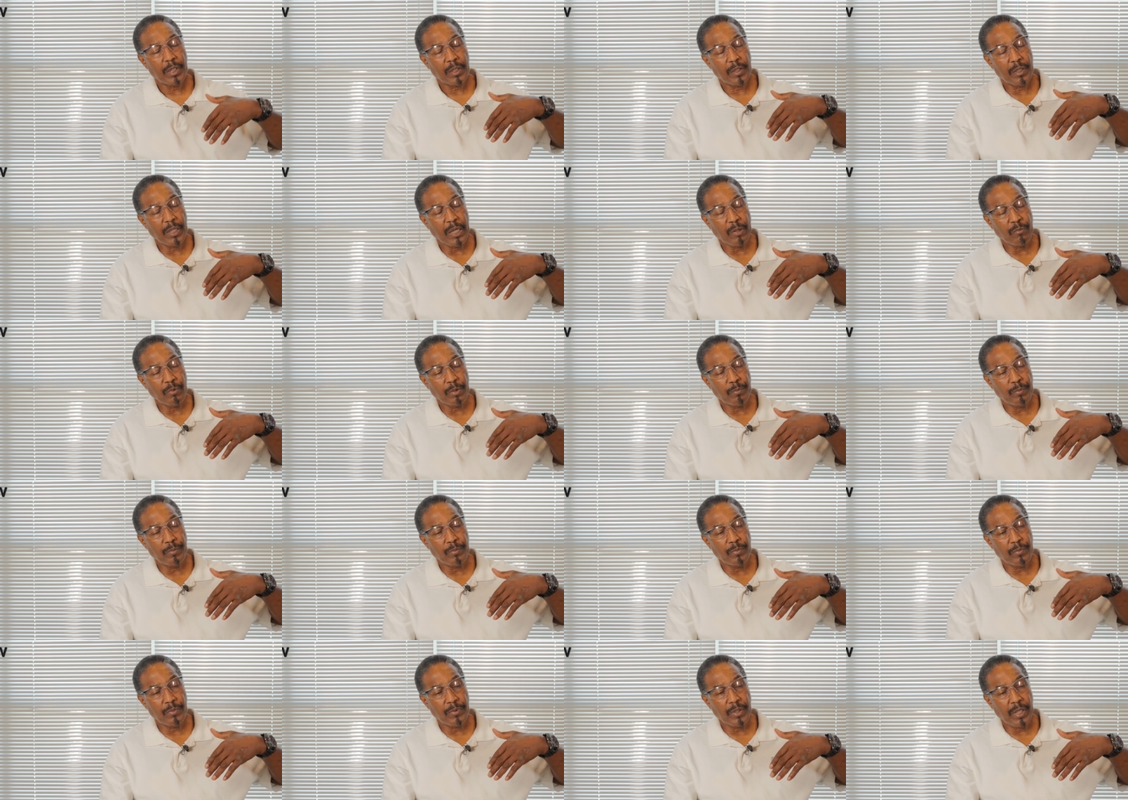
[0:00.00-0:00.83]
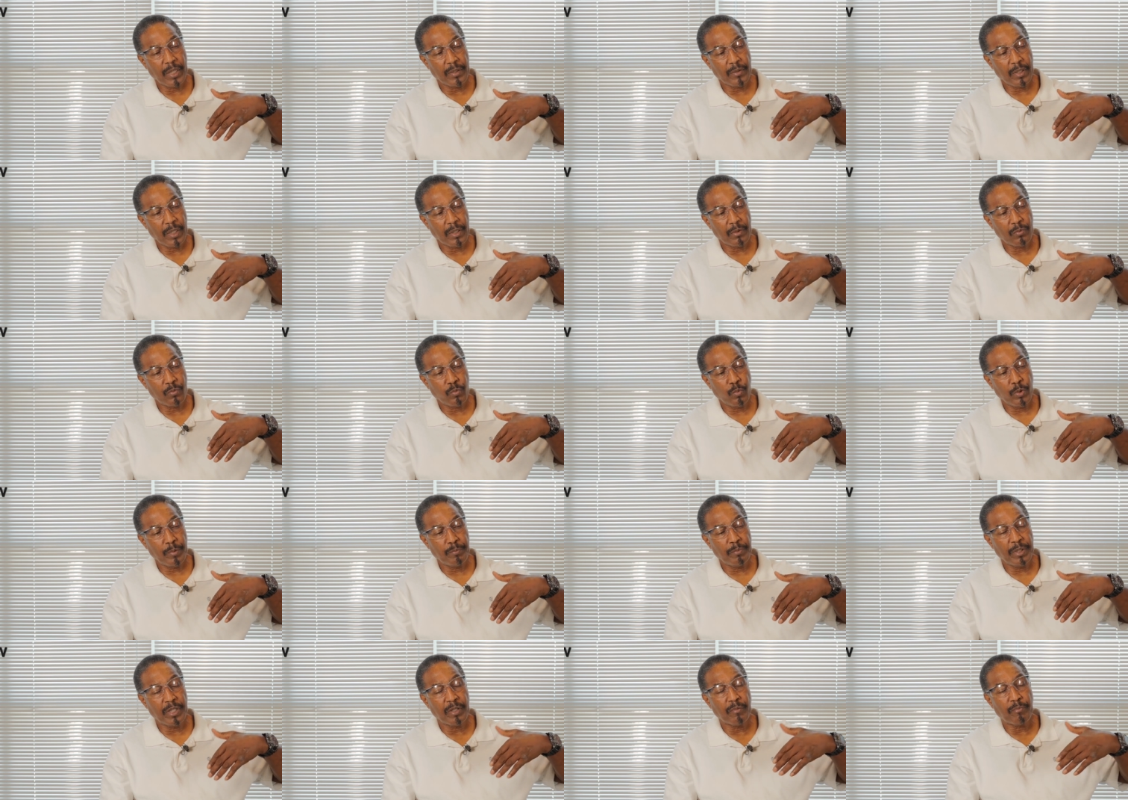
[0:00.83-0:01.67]
that would, that, that
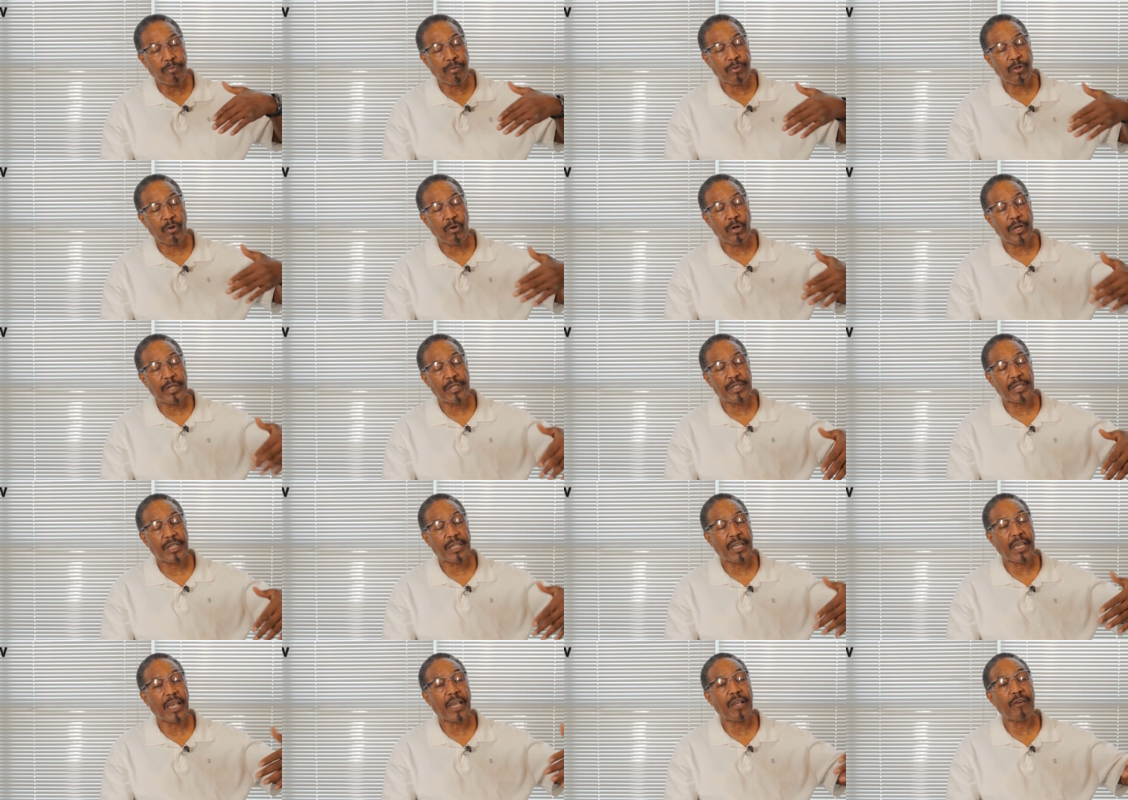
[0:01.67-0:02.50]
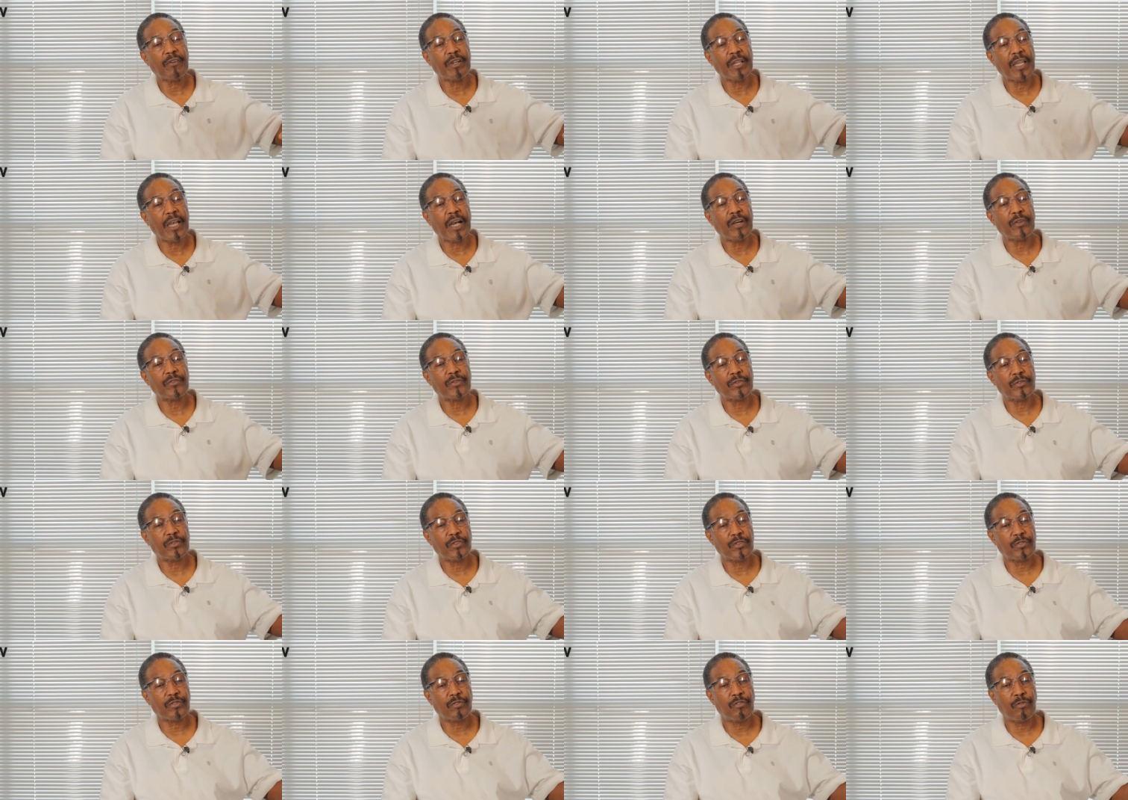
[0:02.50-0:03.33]
would be employed to carry out
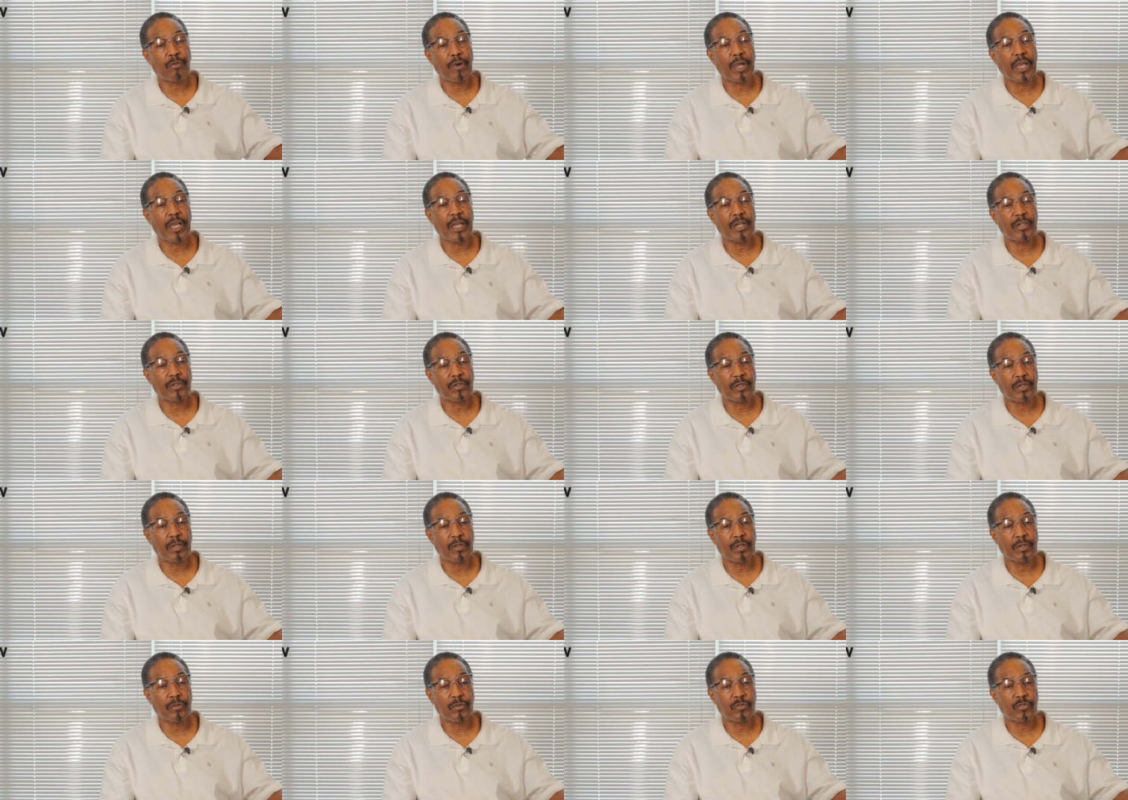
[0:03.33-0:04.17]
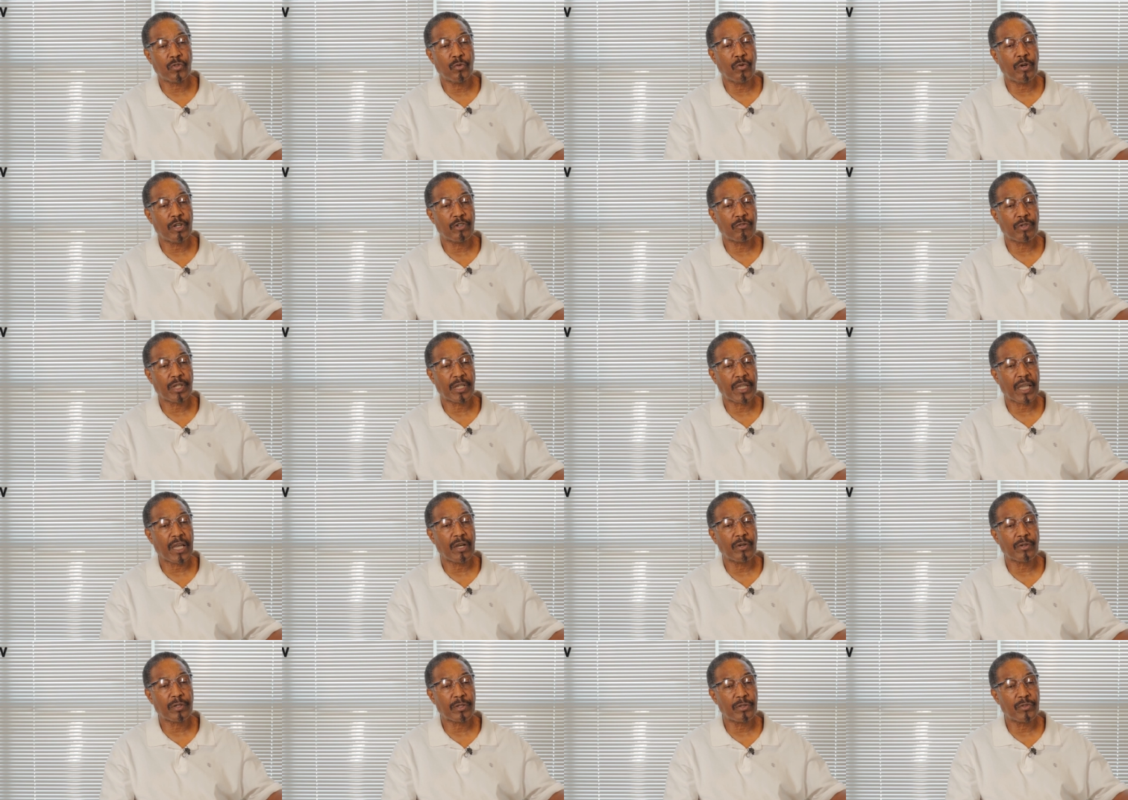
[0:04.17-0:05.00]
this grand 200
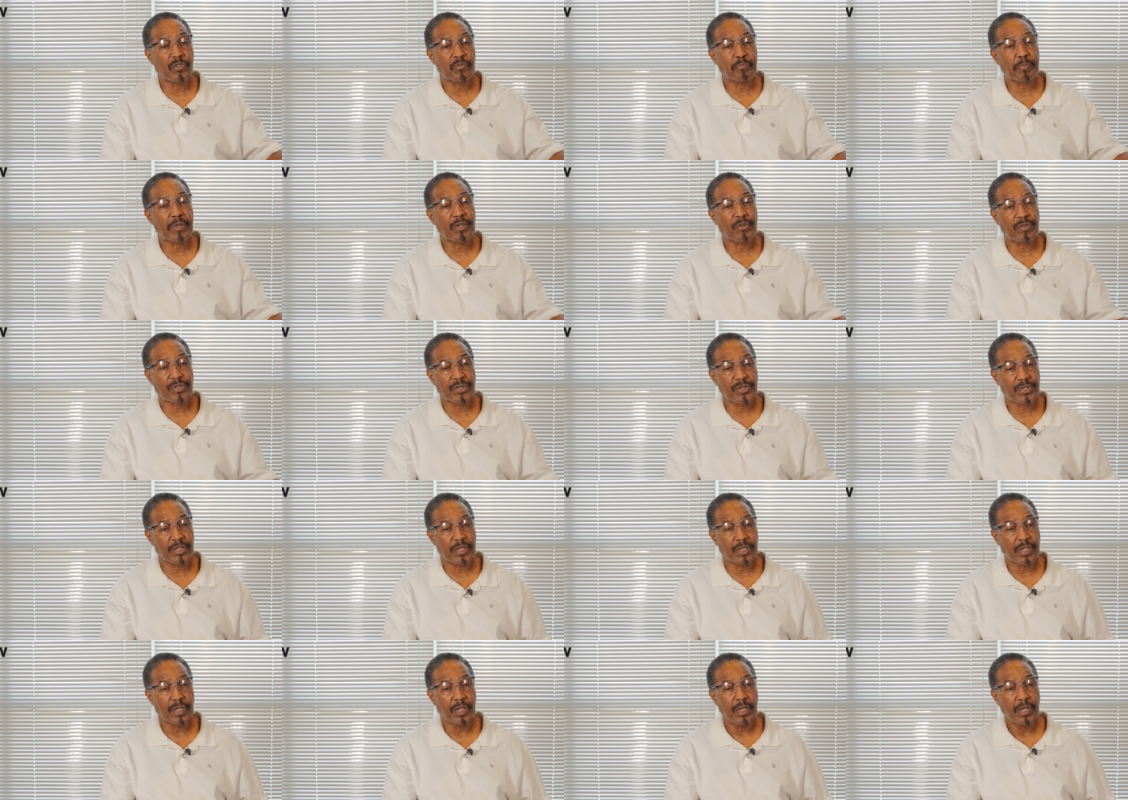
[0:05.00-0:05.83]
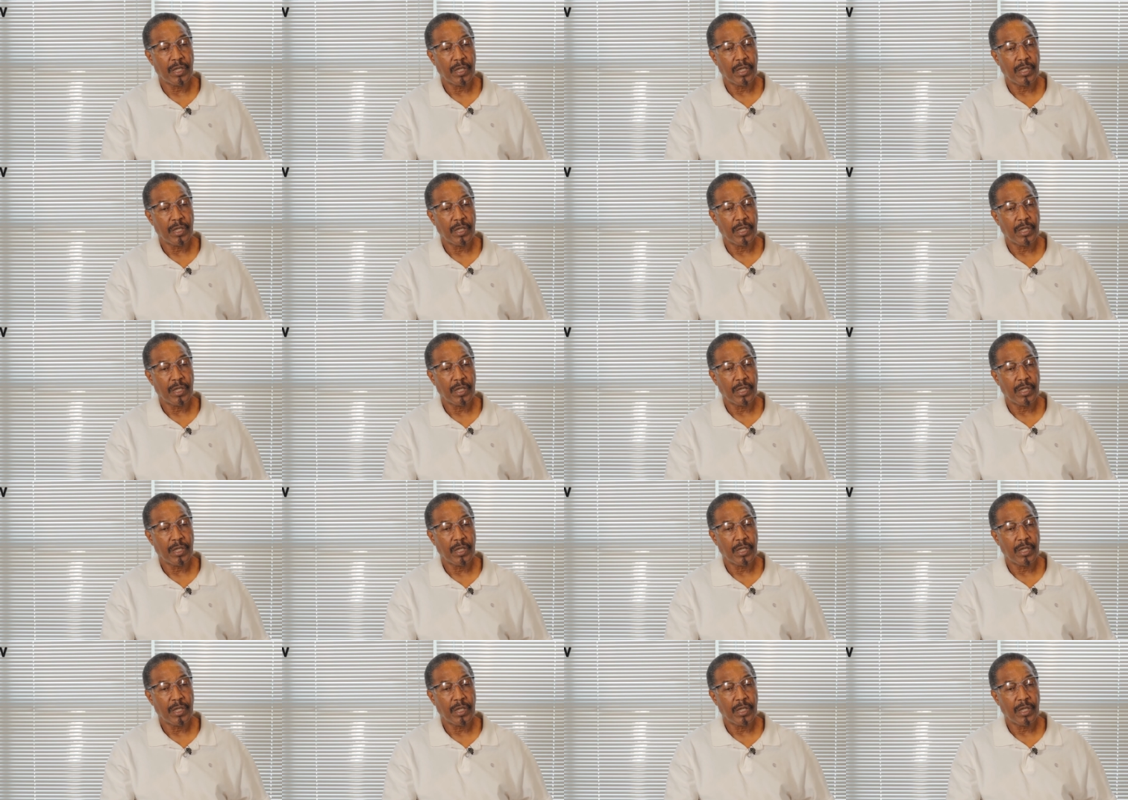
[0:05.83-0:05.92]
count conspiracy,